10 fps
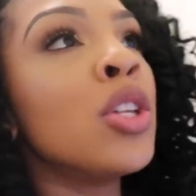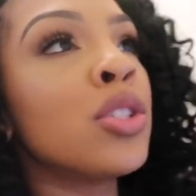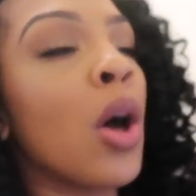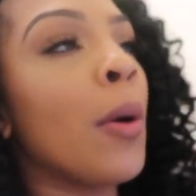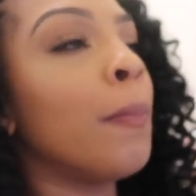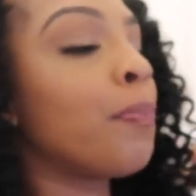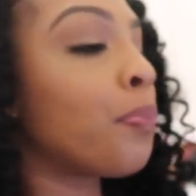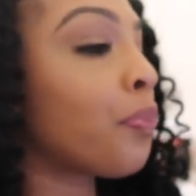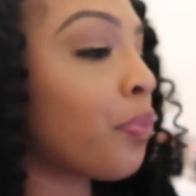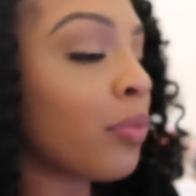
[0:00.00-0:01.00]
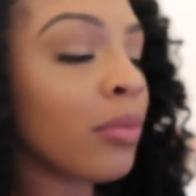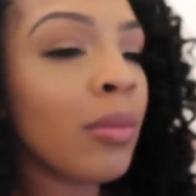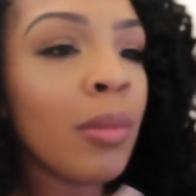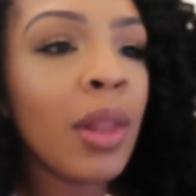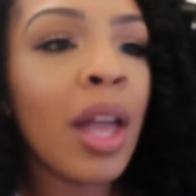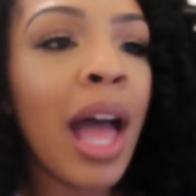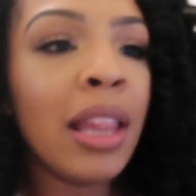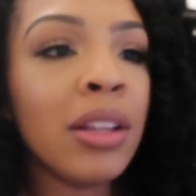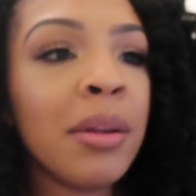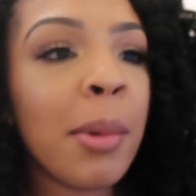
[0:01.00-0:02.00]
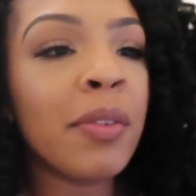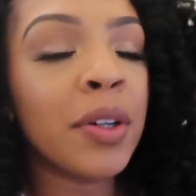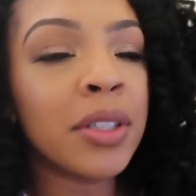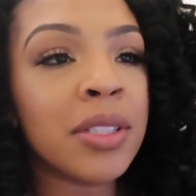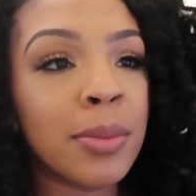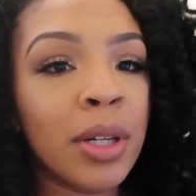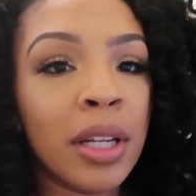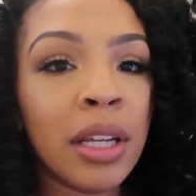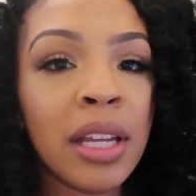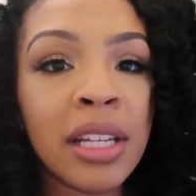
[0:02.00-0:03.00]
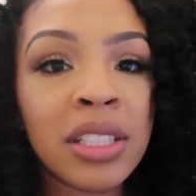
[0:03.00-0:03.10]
So I looked at my phone this morning.